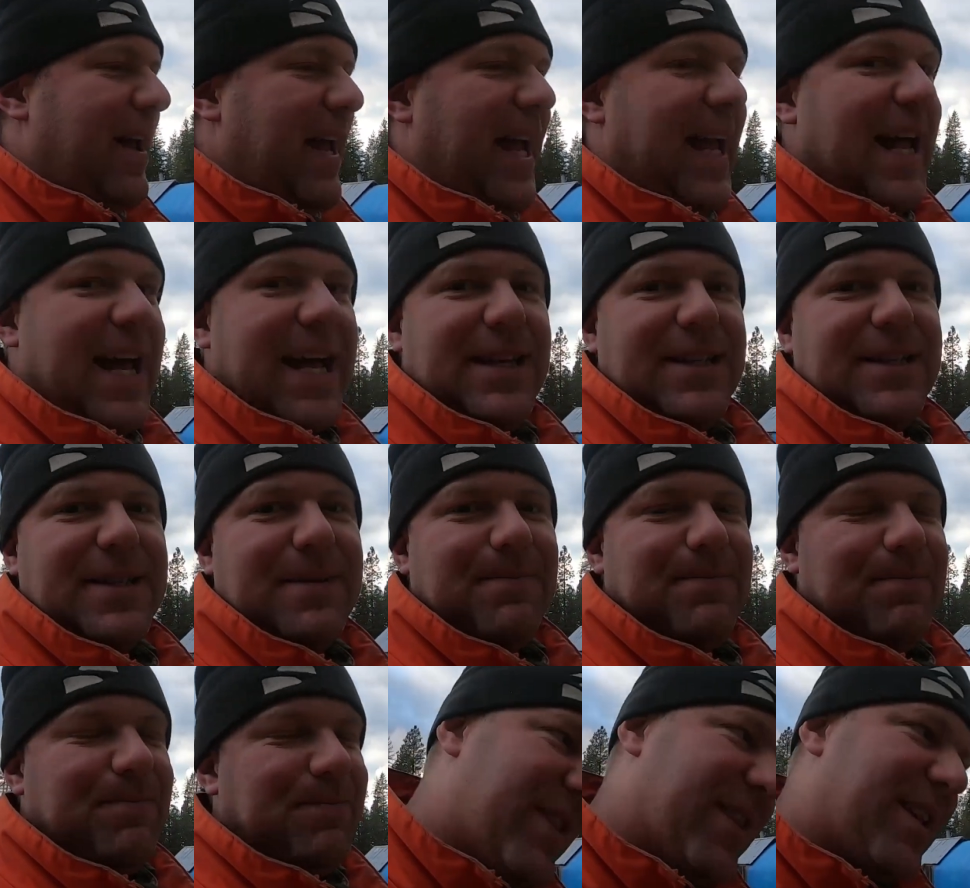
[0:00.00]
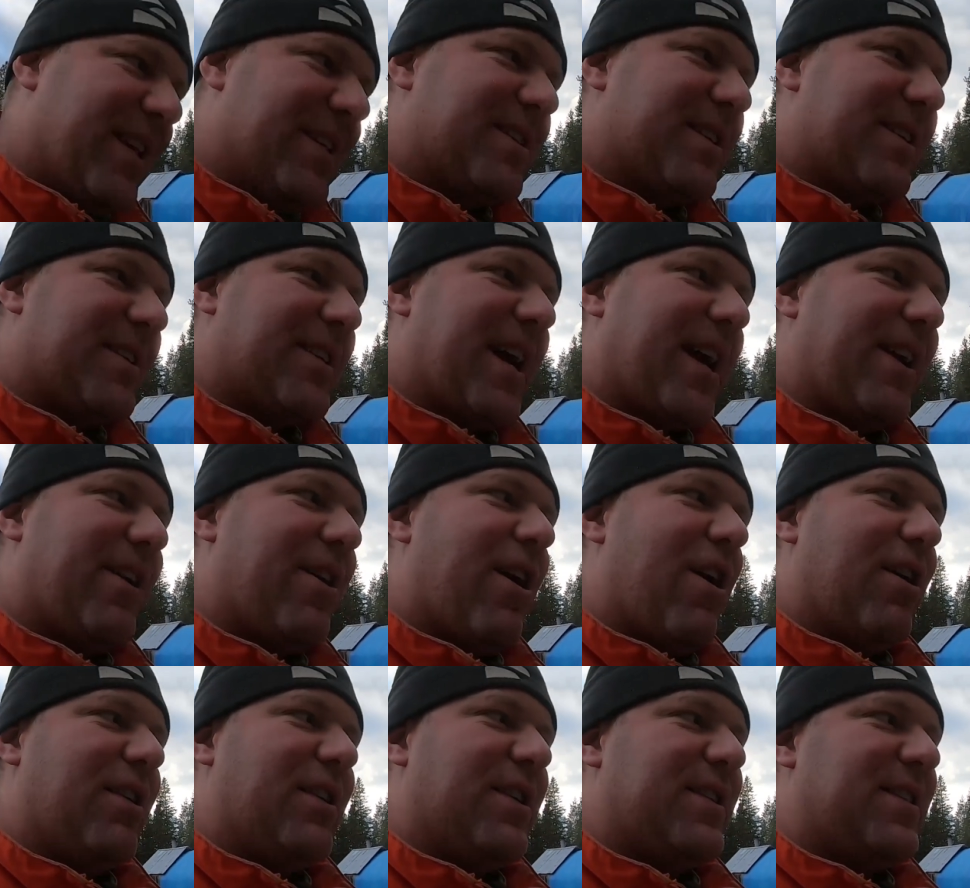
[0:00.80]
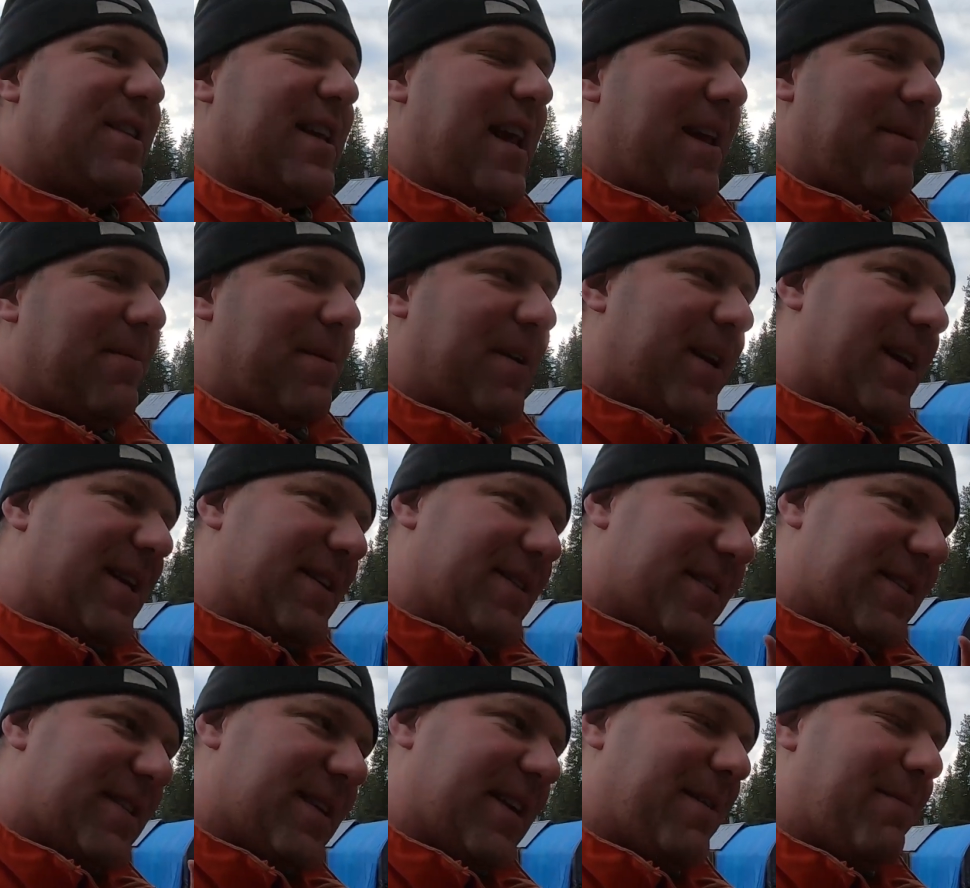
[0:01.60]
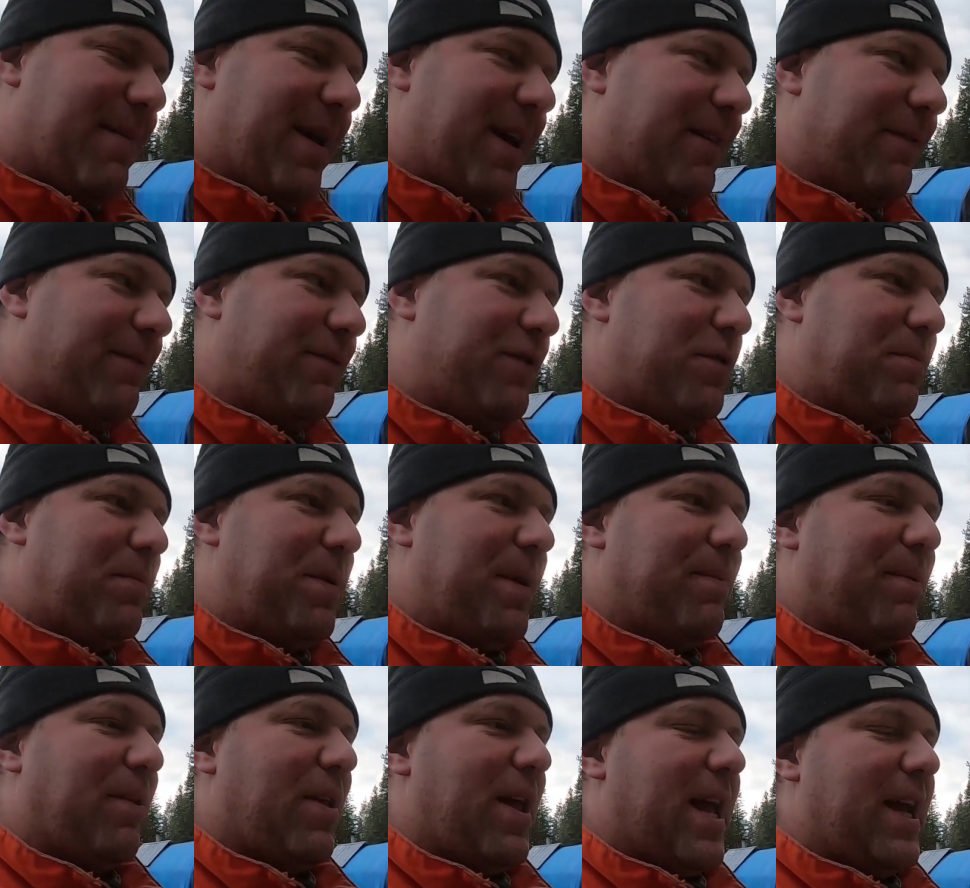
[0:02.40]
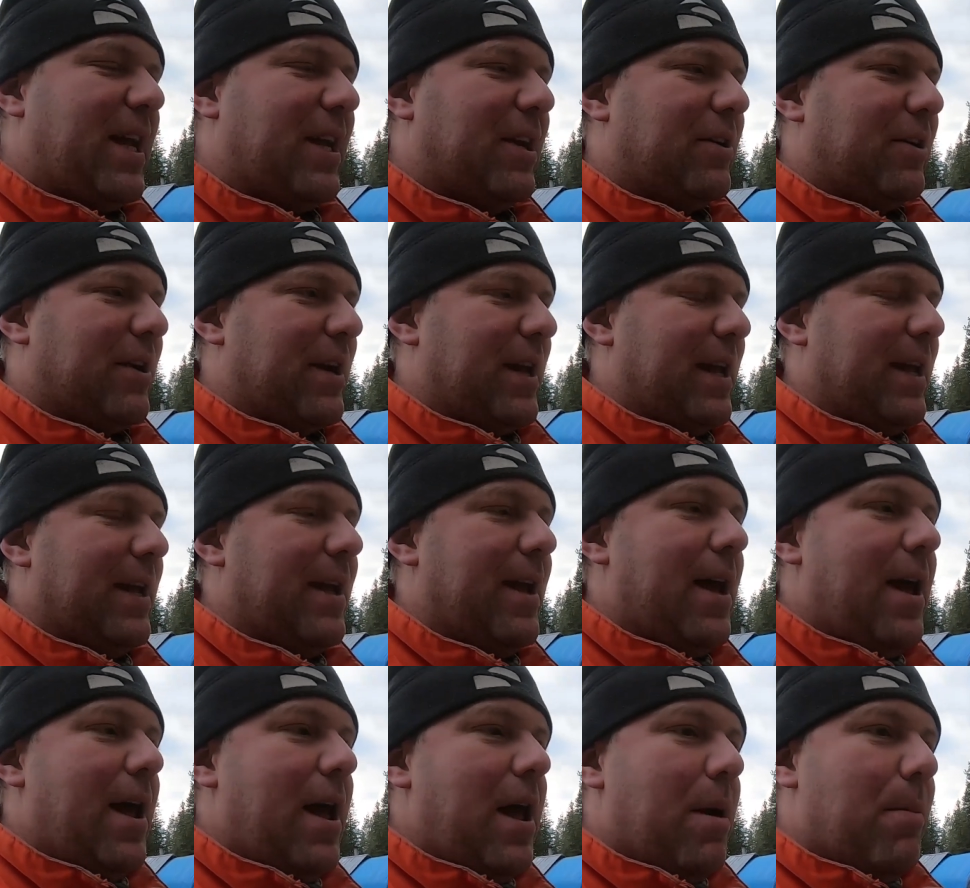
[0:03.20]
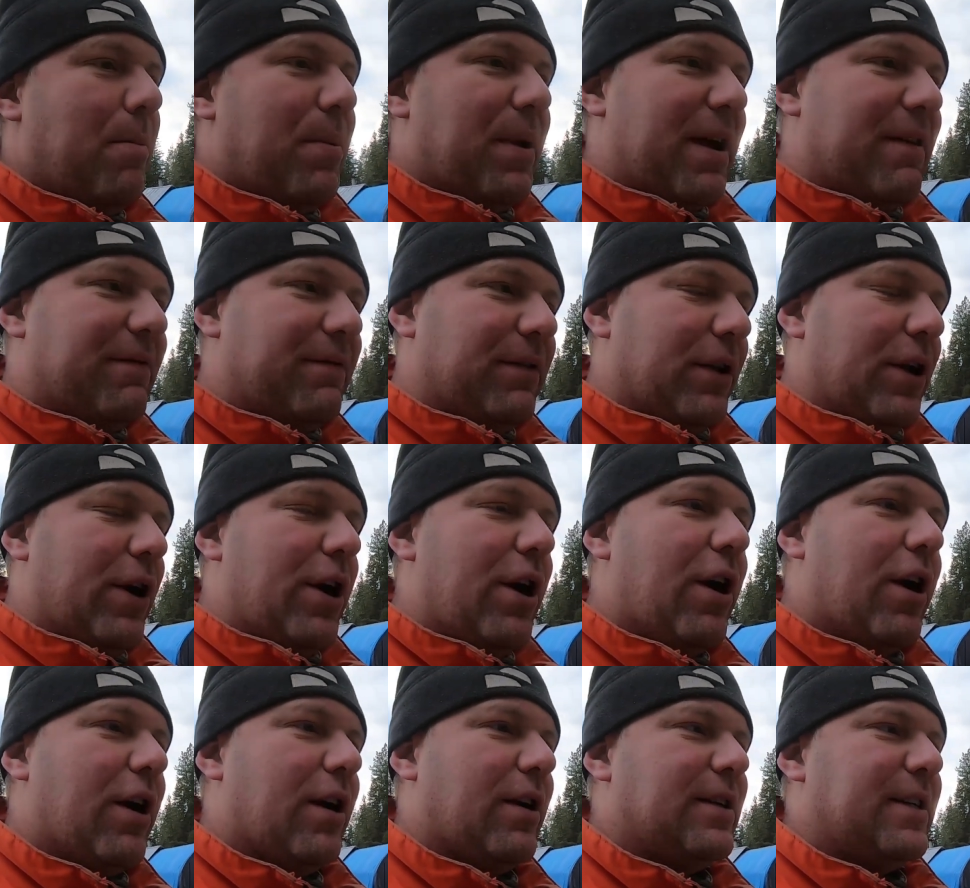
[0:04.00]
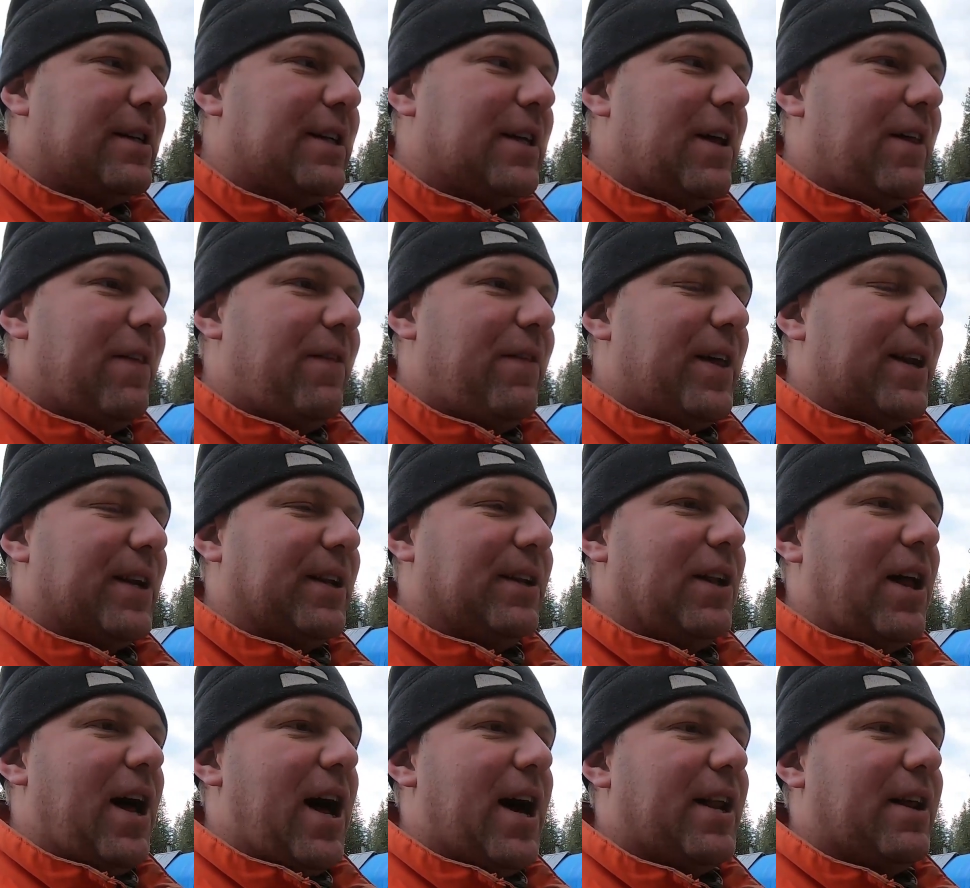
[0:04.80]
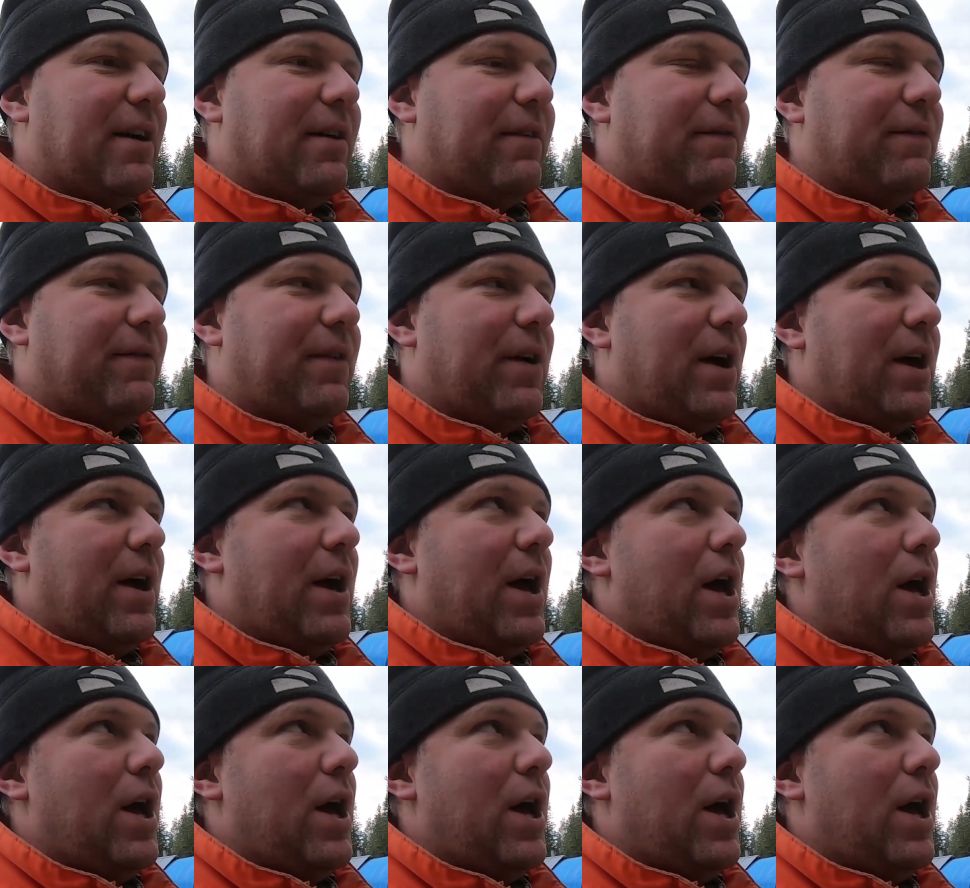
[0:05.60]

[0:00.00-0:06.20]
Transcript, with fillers: And this is kind of hard to say because it's going to make a few people angry, but I've learned that a lot of